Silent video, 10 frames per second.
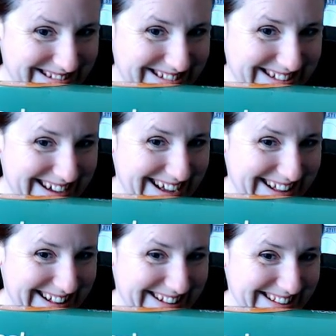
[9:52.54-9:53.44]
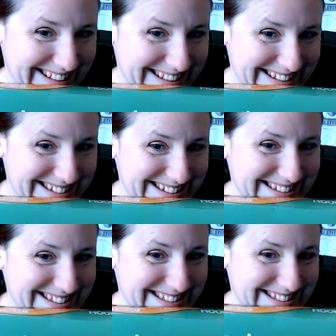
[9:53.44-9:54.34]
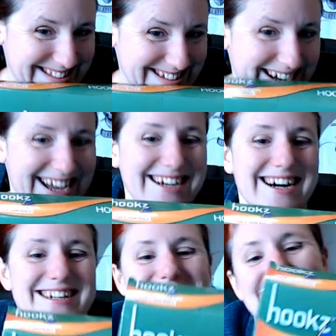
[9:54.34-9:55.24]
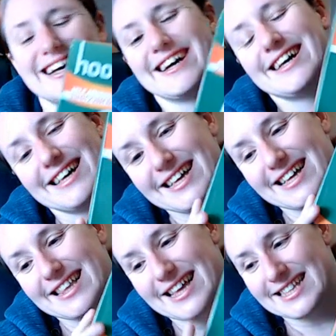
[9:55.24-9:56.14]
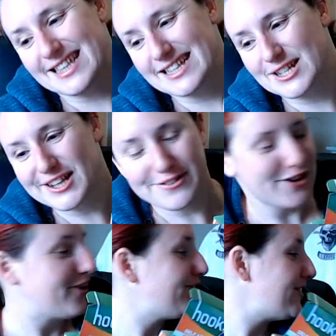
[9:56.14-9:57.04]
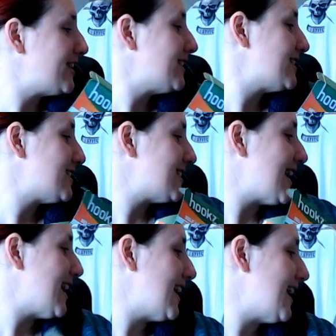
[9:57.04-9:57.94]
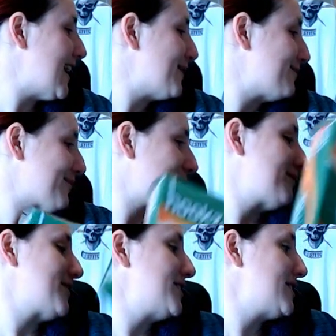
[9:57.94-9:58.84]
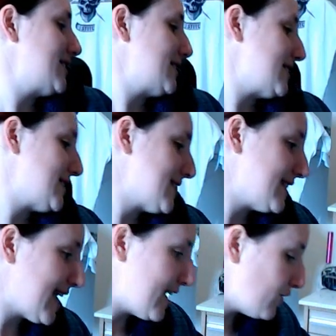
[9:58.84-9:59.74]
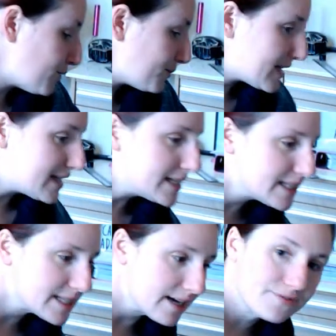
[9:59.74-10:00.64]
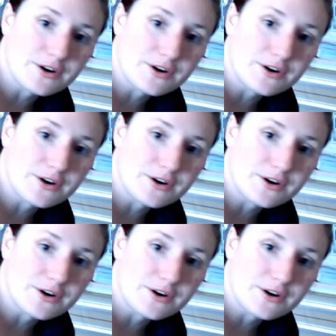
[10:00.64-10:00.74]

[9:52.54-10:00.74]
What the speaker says: So yeah. Okay guys. That's all I've got for you today. I'm going to skedaddle because I've